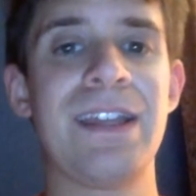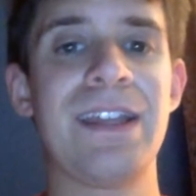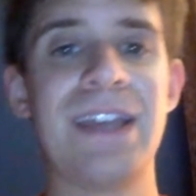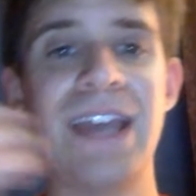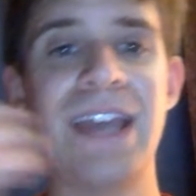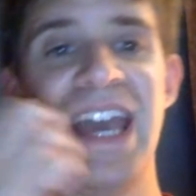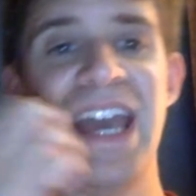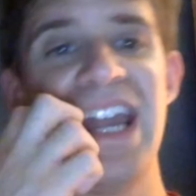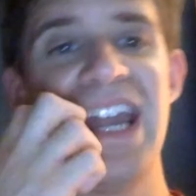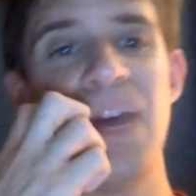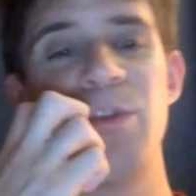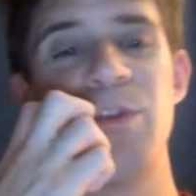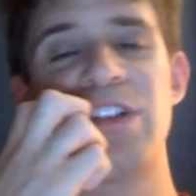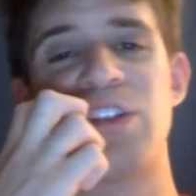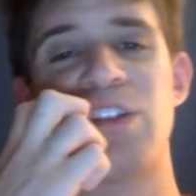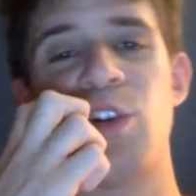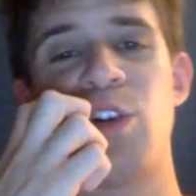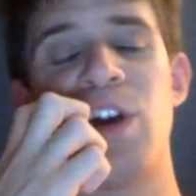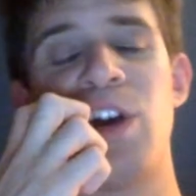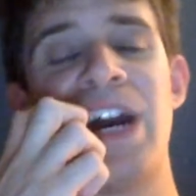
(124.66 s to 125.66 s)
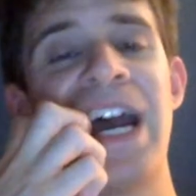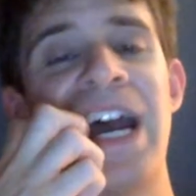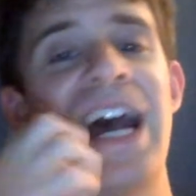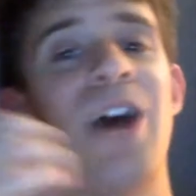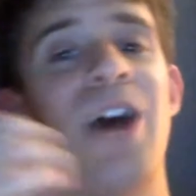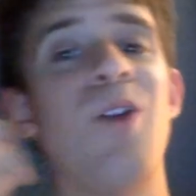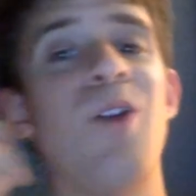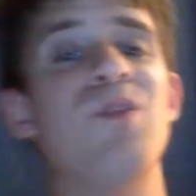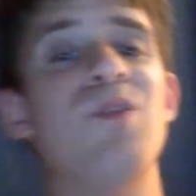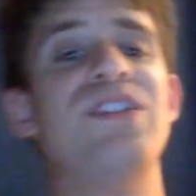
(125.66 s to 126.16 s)
And then we saw
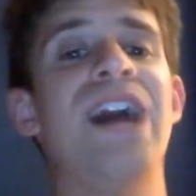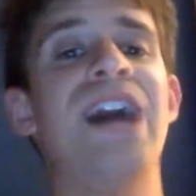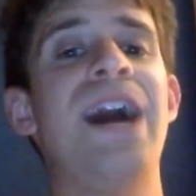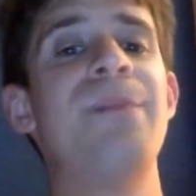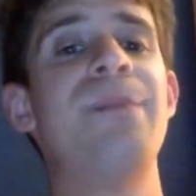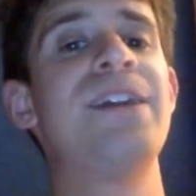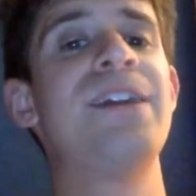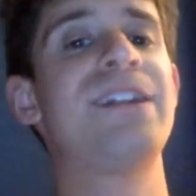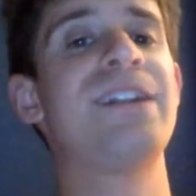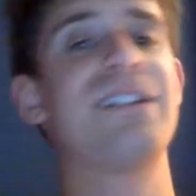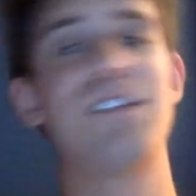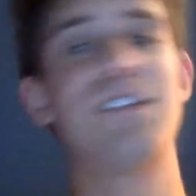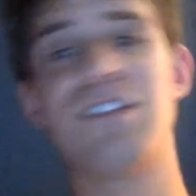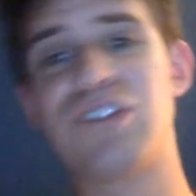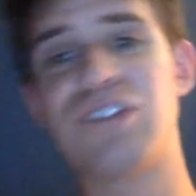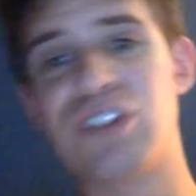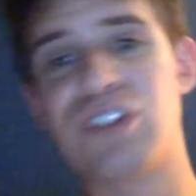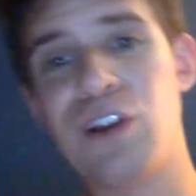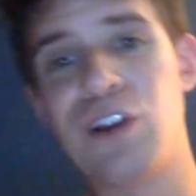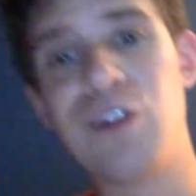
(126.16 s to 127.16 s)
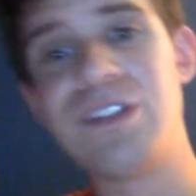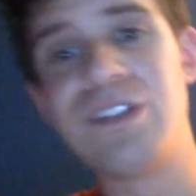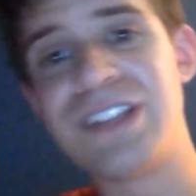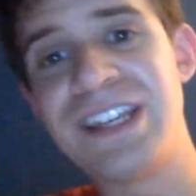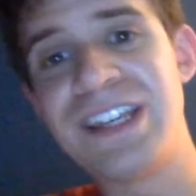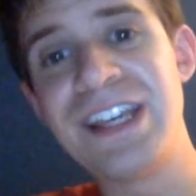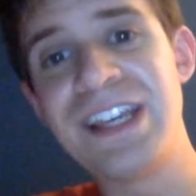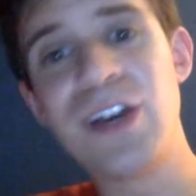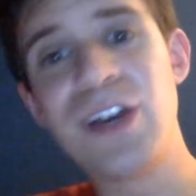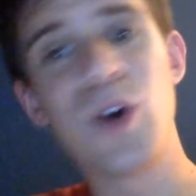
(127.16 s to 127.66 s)
how Dominik turned
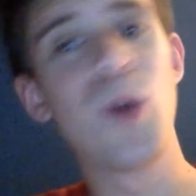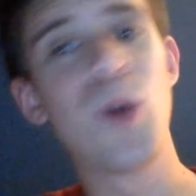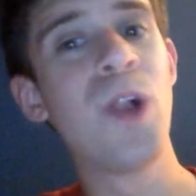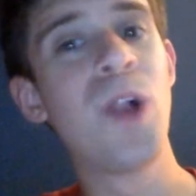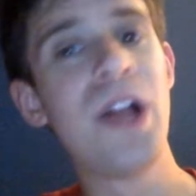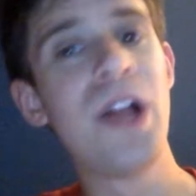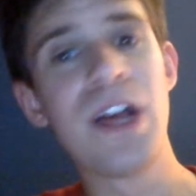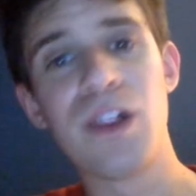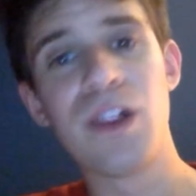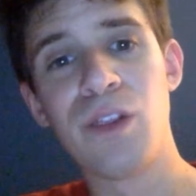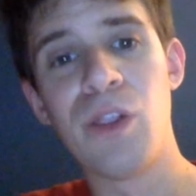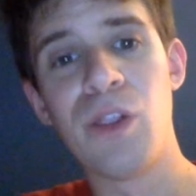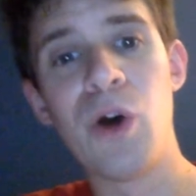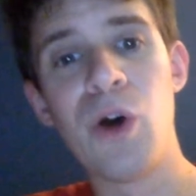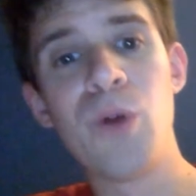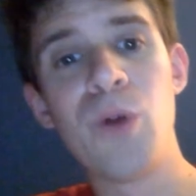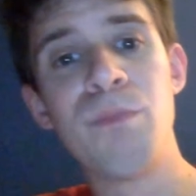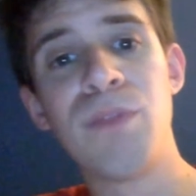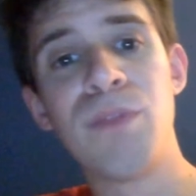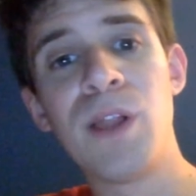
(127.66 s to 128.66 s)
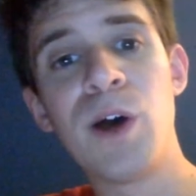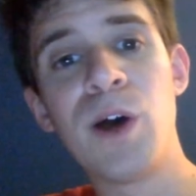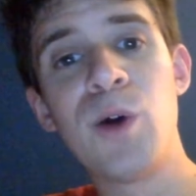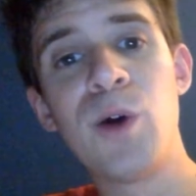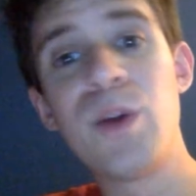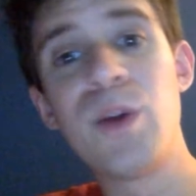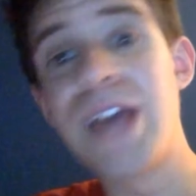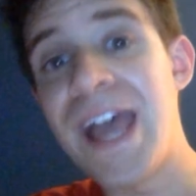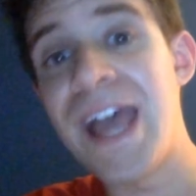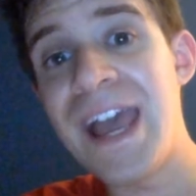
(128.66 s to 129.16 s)
heel,
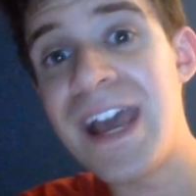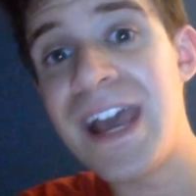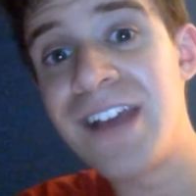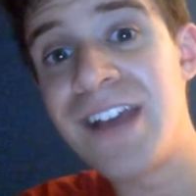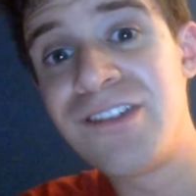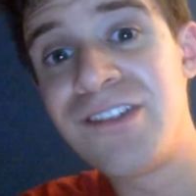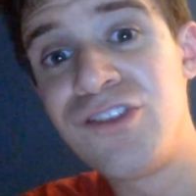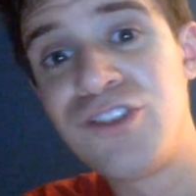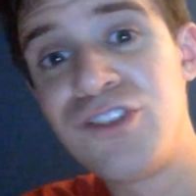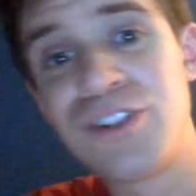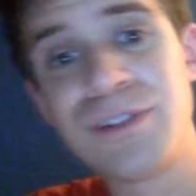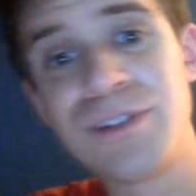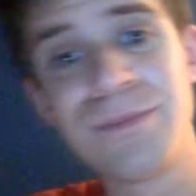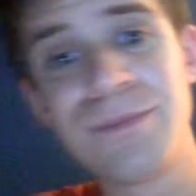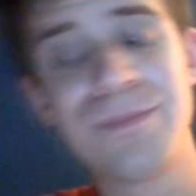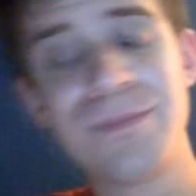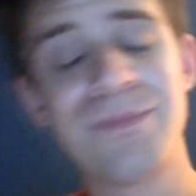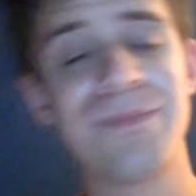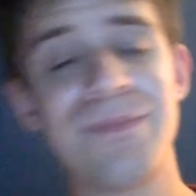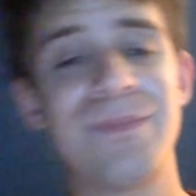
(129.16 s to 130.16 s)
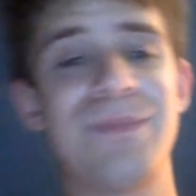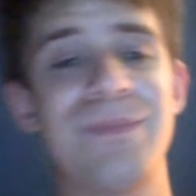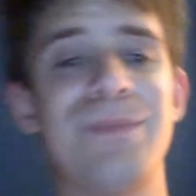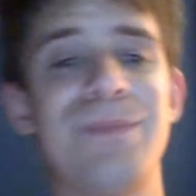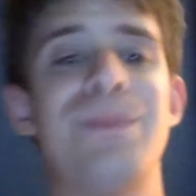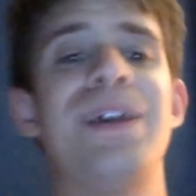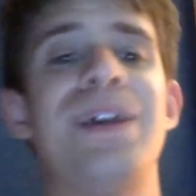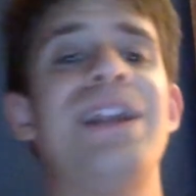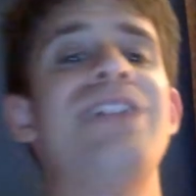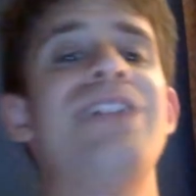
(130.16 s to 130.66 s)
low-blowed Edge.
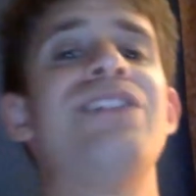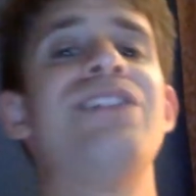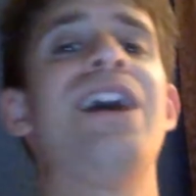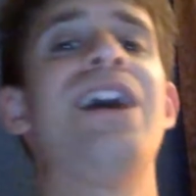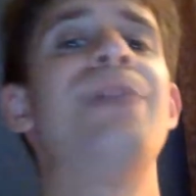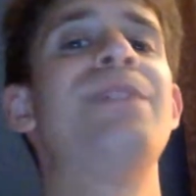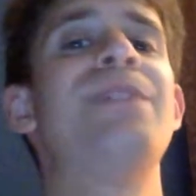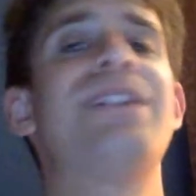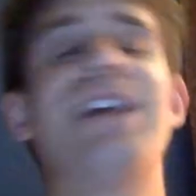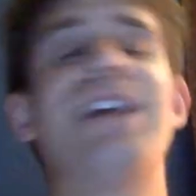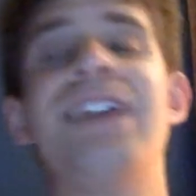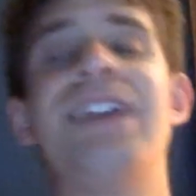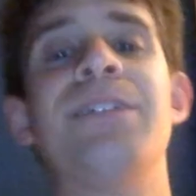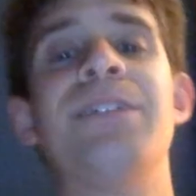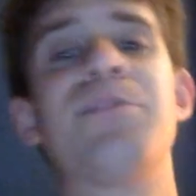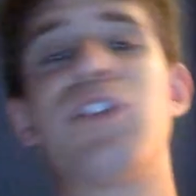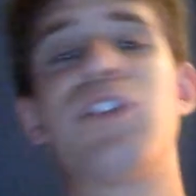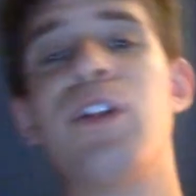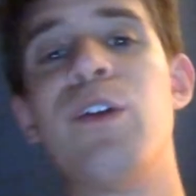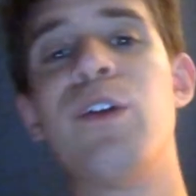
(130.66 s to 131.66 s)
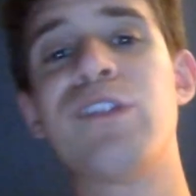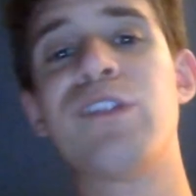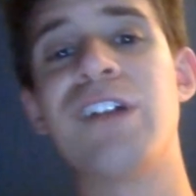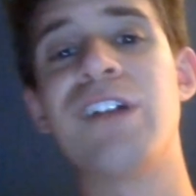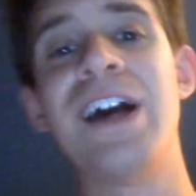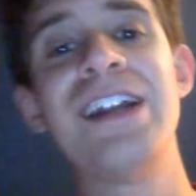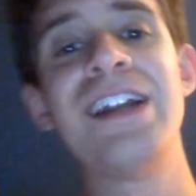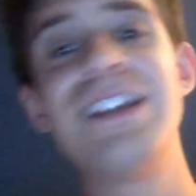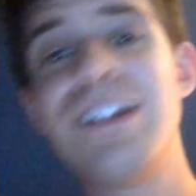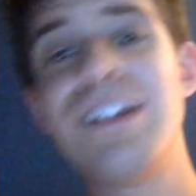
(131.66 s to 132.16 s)
And then Dominik ended up
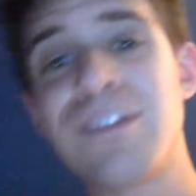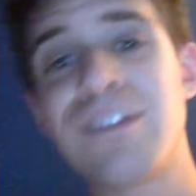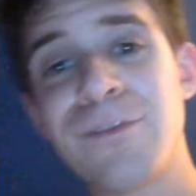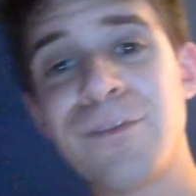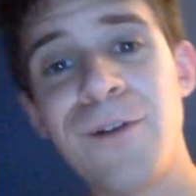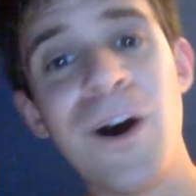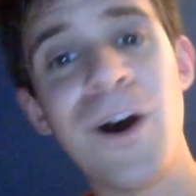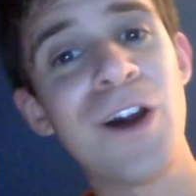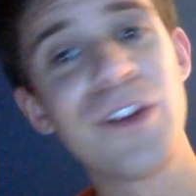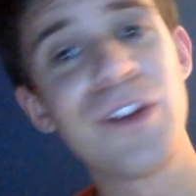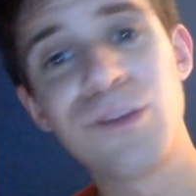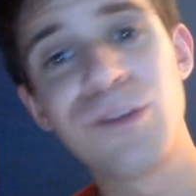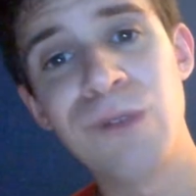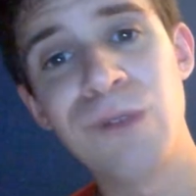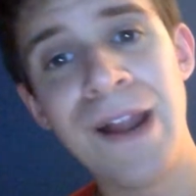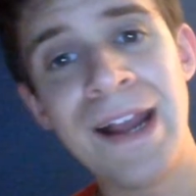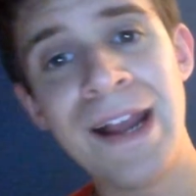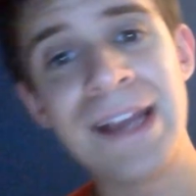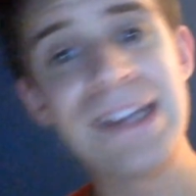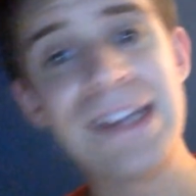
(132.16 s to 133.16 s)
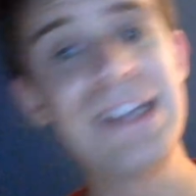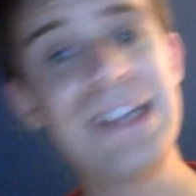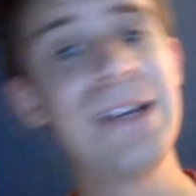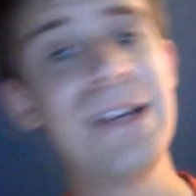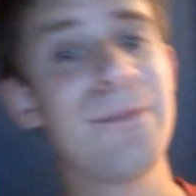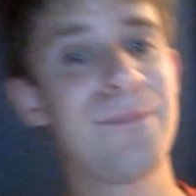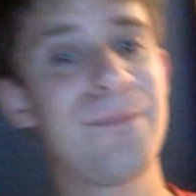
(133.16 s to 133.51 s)
clotheslining his father, Rey.